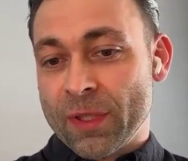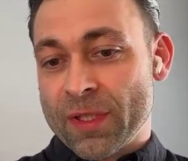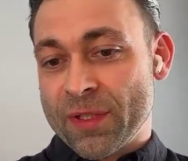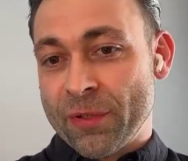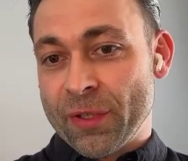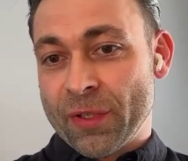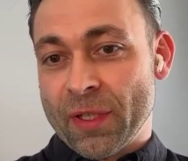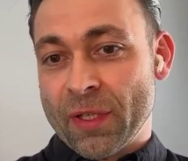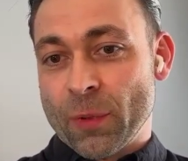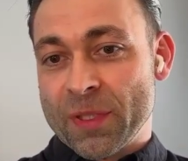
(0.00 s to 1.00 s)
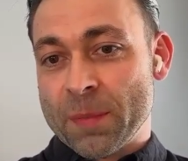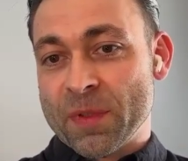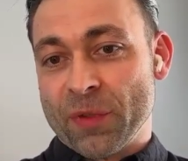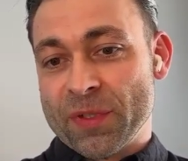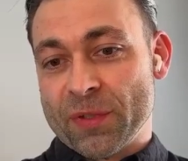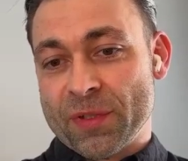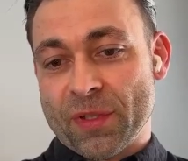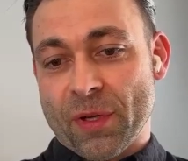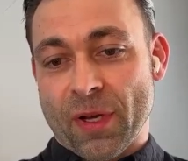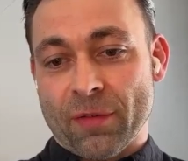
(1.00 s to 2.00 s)
when considering what types of
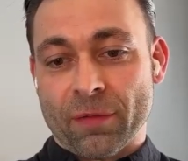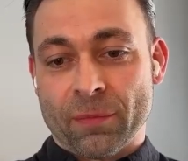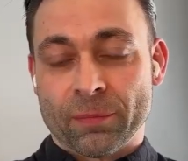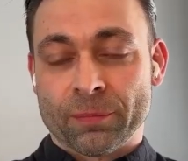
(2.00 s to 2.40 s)
resources you have.